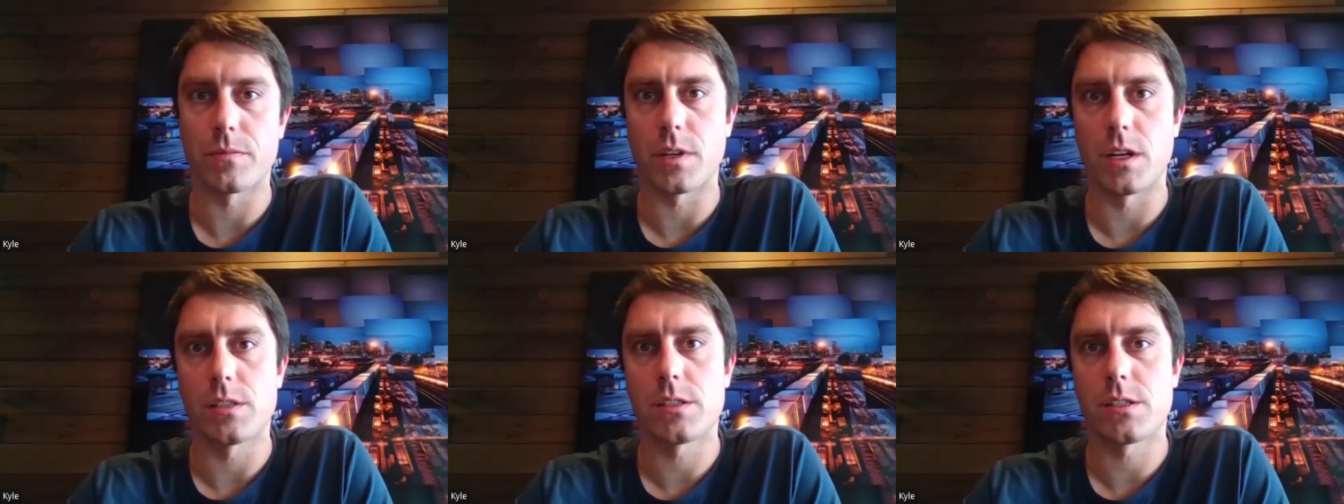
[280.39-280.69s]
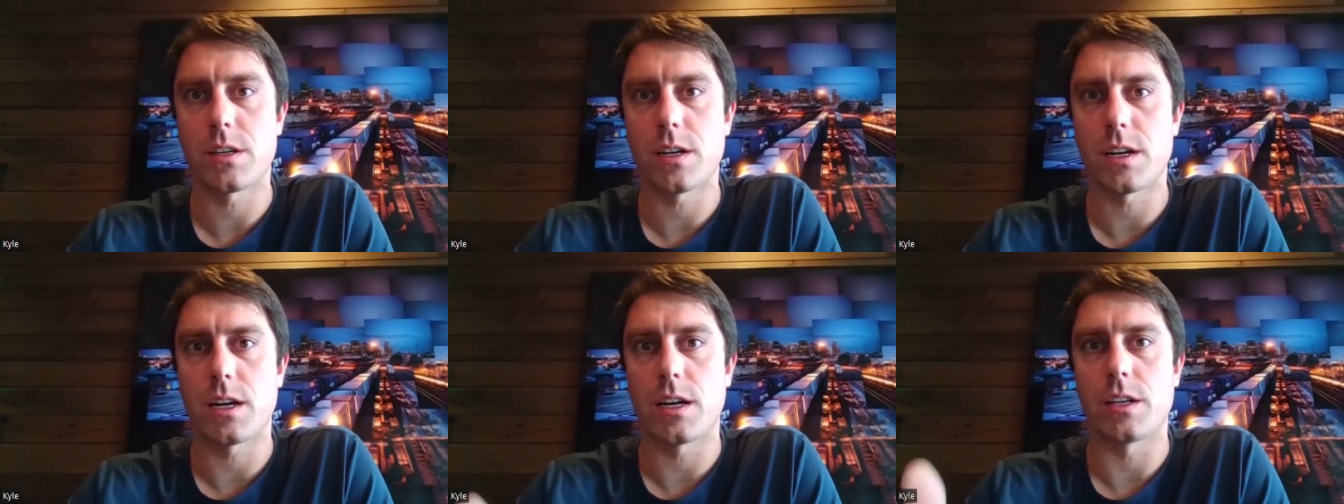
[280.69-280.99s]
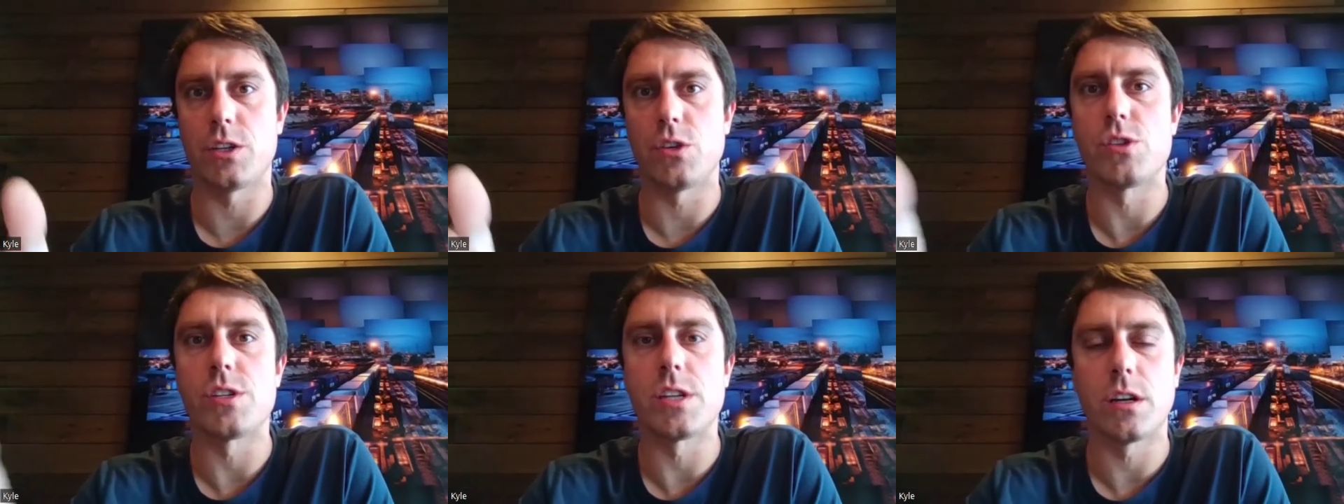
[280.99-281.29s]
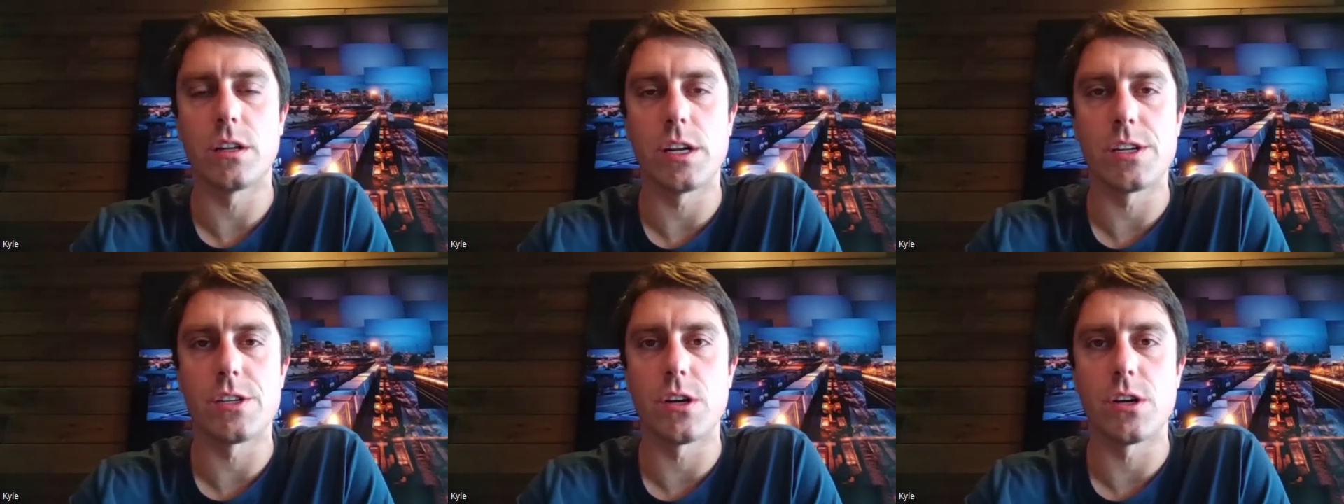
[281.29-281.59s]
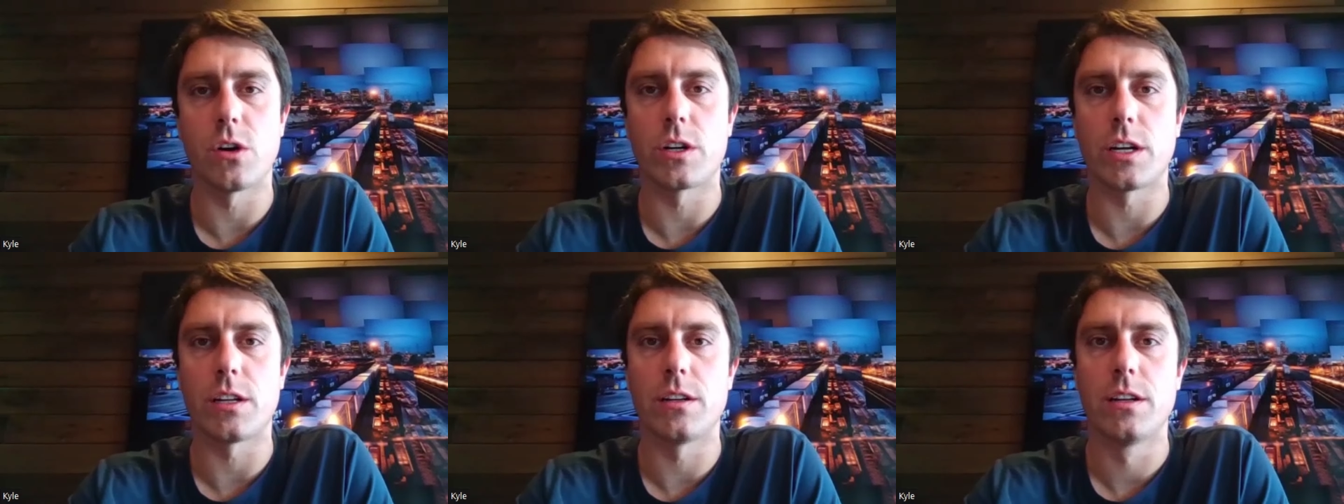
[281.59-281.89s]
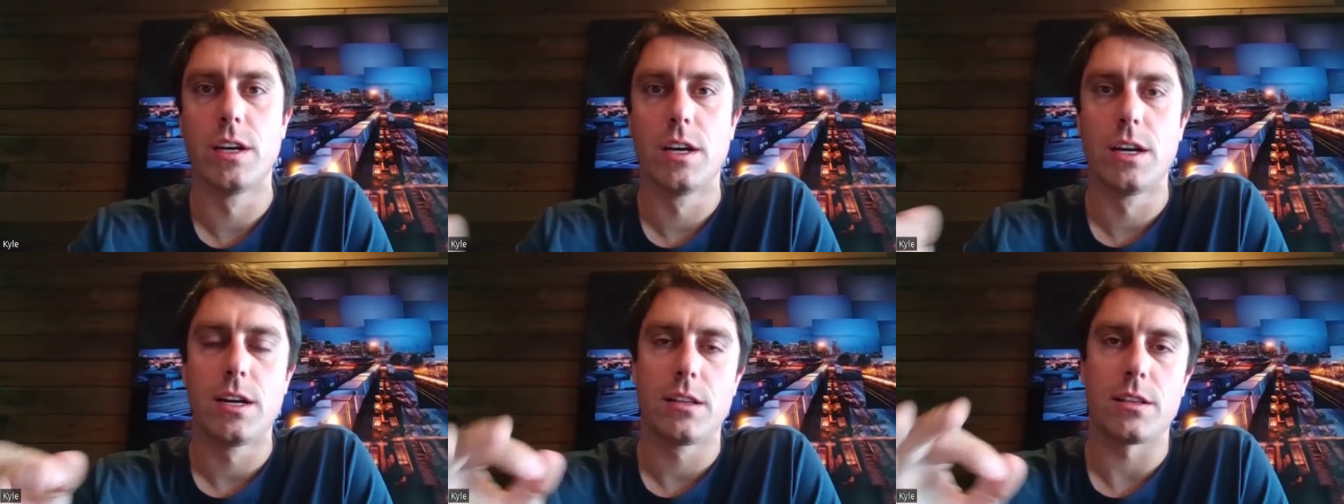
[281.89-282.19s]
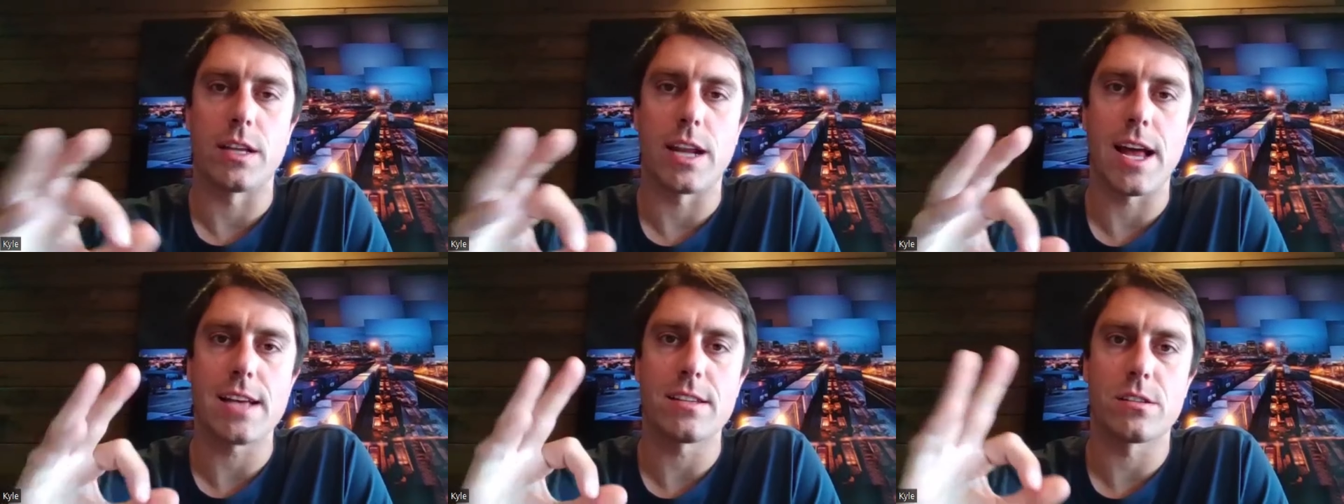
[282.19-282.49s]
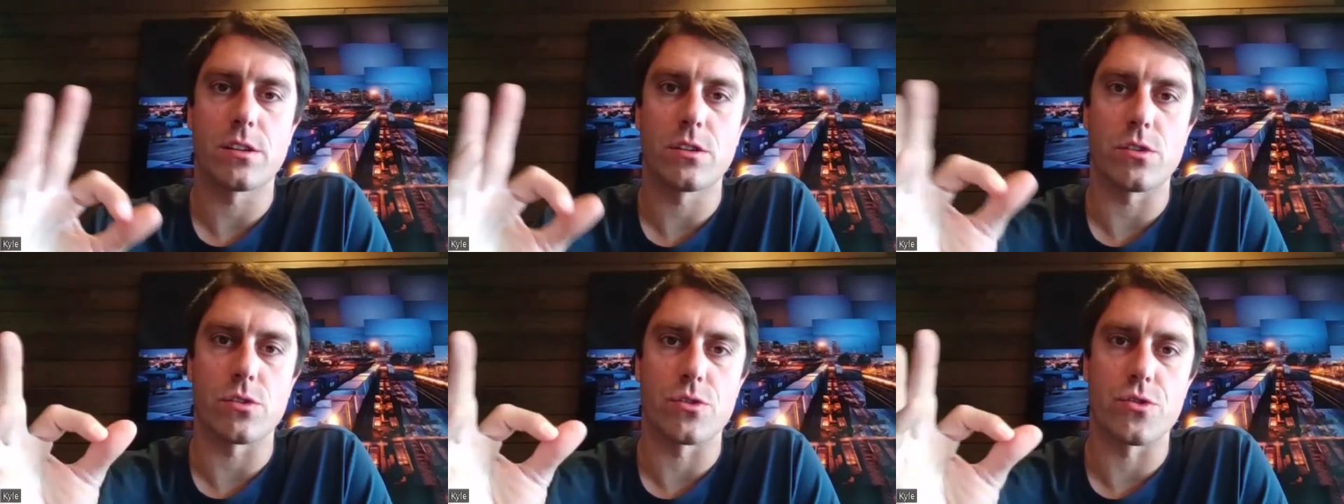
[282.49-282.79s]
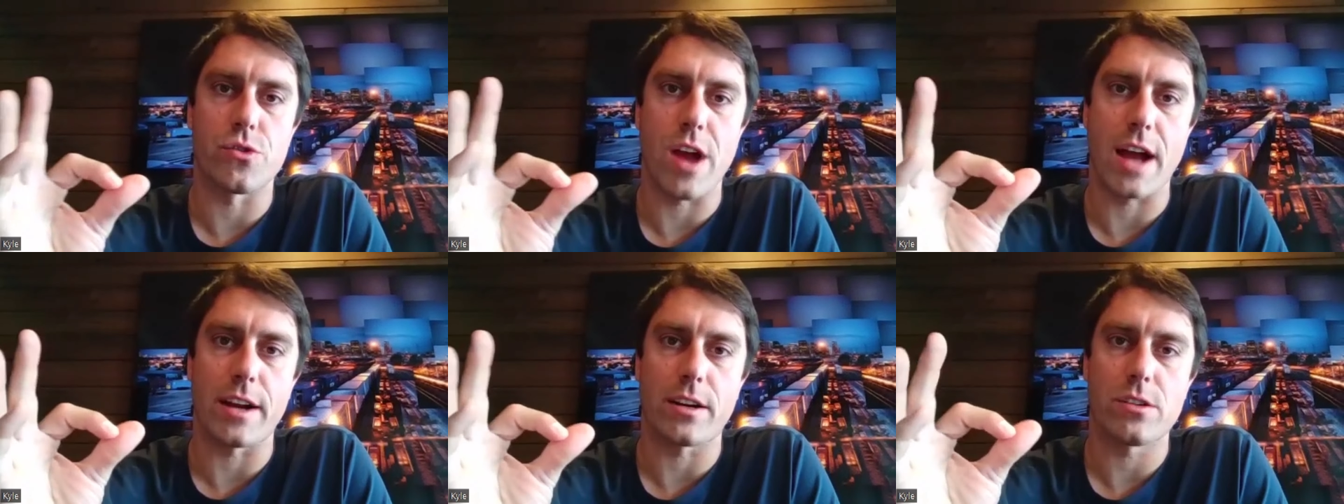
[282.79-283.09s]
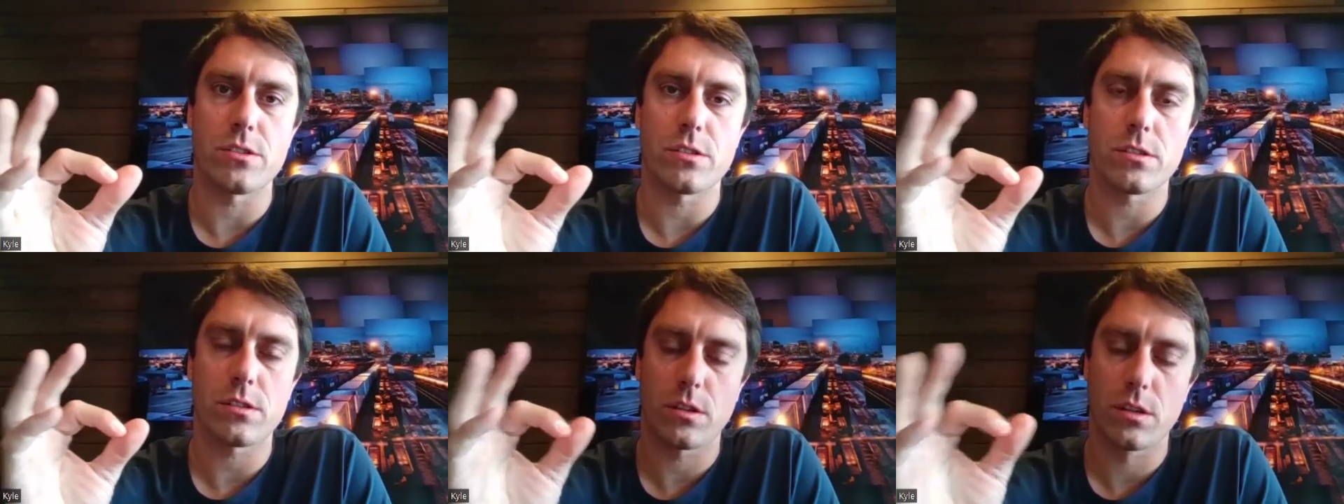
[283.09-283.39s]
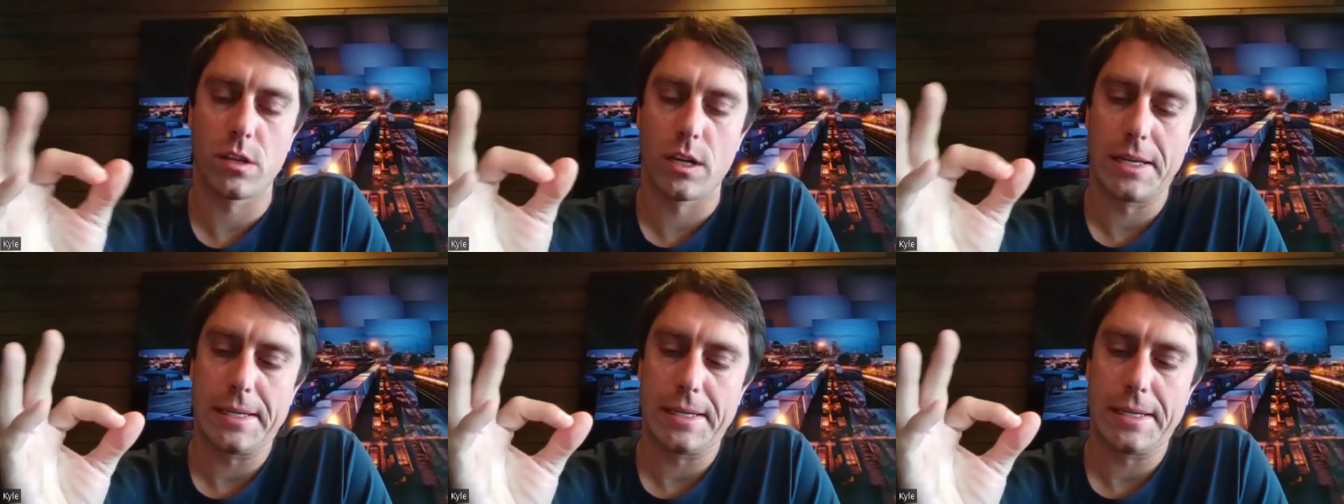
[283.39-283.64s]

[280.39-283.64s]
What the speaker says: It's a utility token that has little trackers.